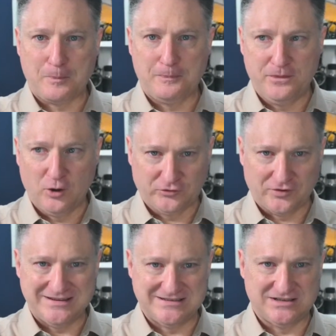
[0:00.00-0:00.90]
Those are
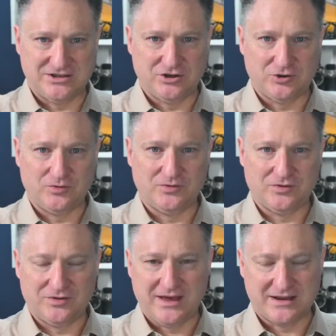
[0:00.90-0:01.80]
easy to do.
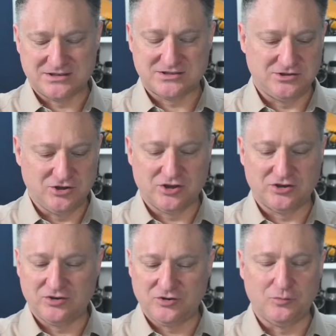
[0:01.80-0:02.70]
You
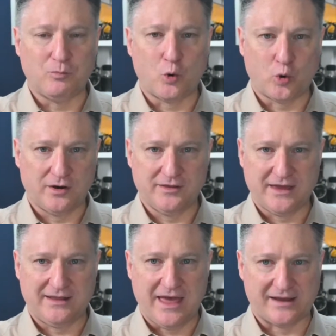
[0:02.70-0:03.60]
can do more
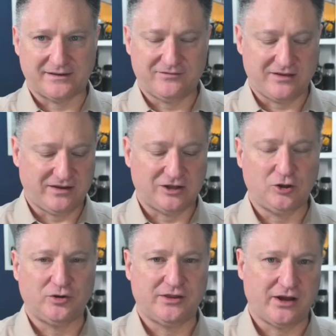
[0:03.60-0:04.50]
than that. If they've
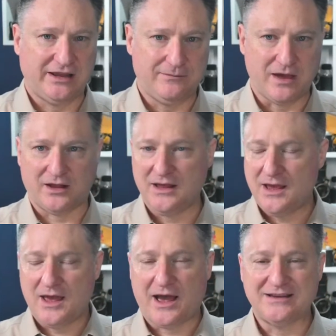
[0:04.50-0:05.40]
included their email,
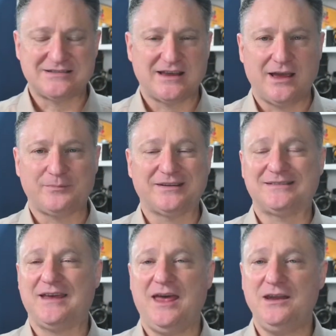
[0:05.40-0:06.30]
I'd say up to
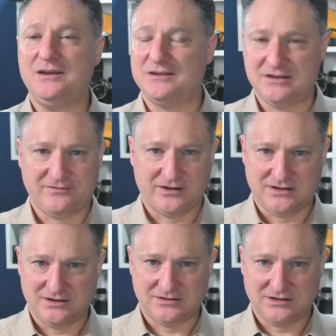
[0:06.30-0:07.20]
10
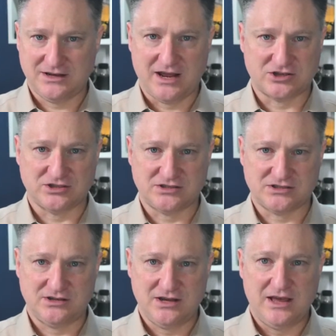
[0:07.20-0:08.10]
different connections.